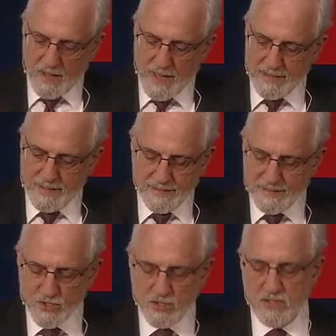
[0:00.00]
And in
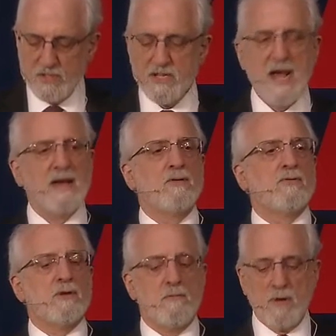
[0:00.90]
addition to the
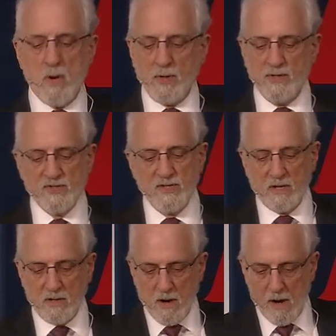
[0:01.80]
technical components,
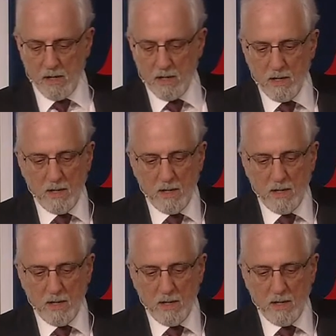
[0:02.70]
there are